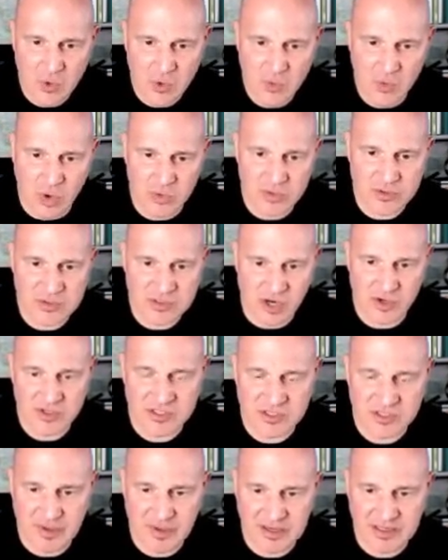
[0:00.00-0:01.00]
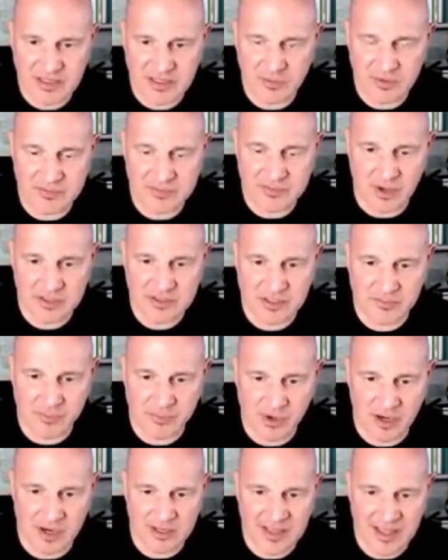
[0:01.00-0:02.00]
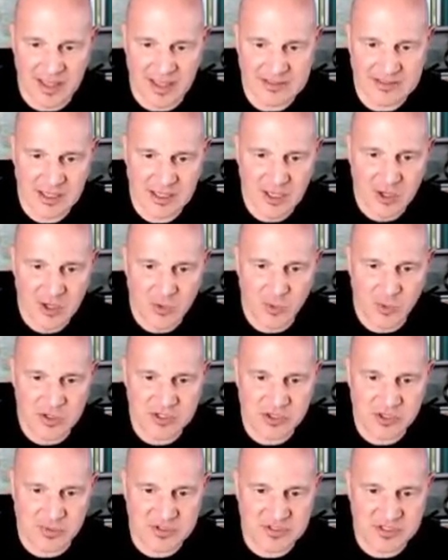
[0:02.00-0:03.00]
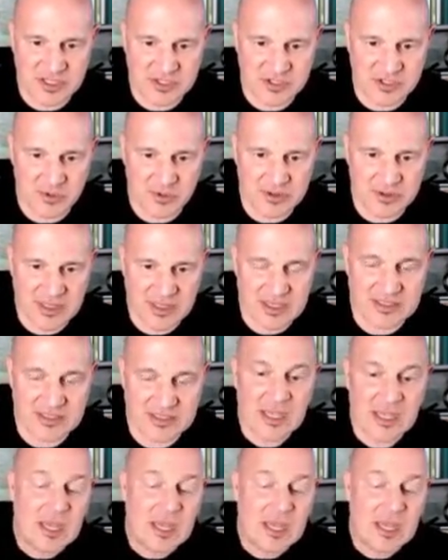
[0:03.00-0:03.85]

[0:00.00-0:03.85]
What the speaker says: won't start spending with sponsored product ads. What is your procedure with these?